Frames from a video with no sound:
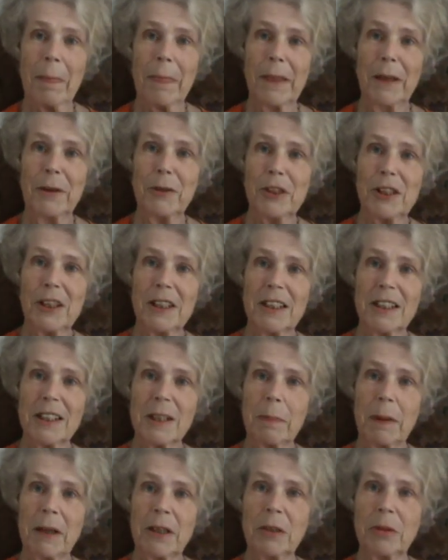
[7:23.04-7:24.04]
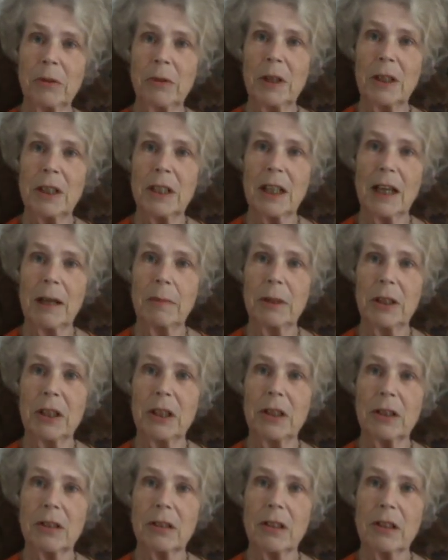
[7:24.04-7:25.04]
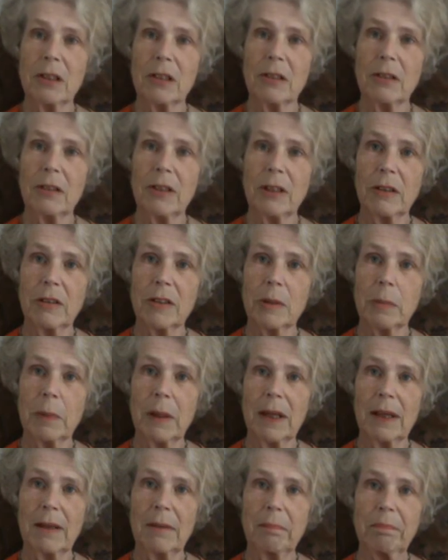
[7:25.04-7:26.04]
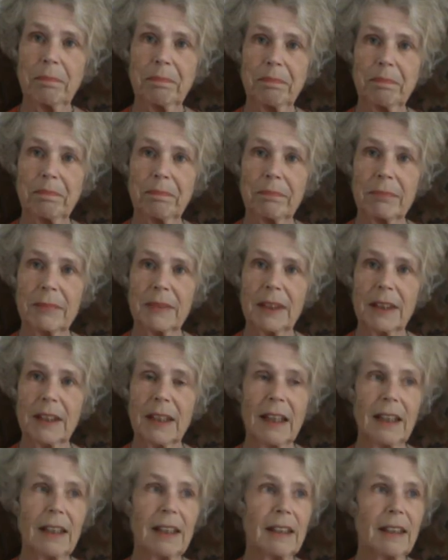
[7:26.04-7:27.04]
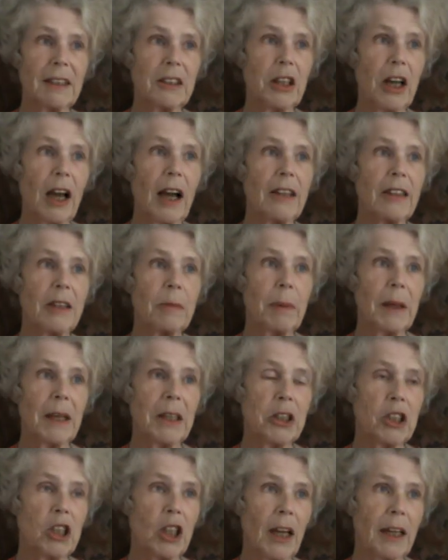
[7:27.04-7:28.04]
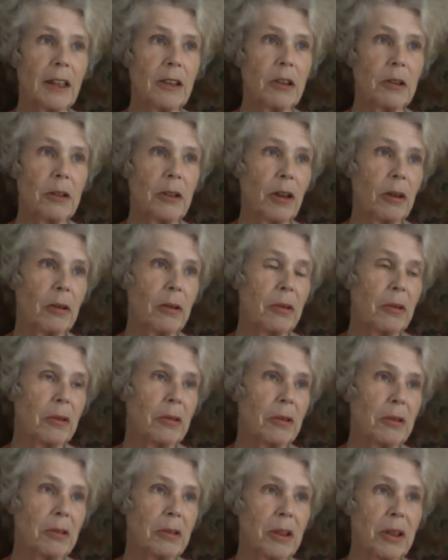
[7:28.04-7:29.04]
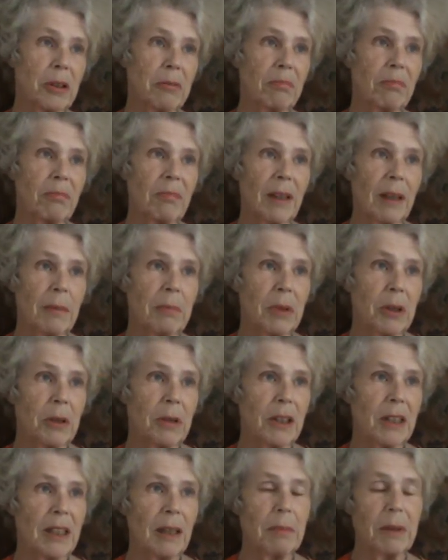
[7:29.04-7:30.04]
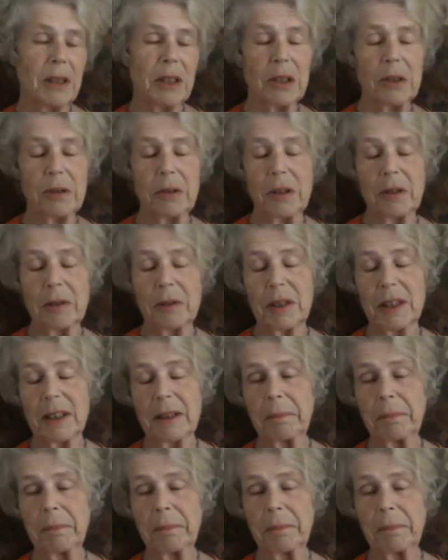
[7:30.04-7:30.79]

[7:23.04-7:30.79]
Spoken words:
you seem to spend all your time at the doctor's or the hospital, either being checked or not, or them doing something to you.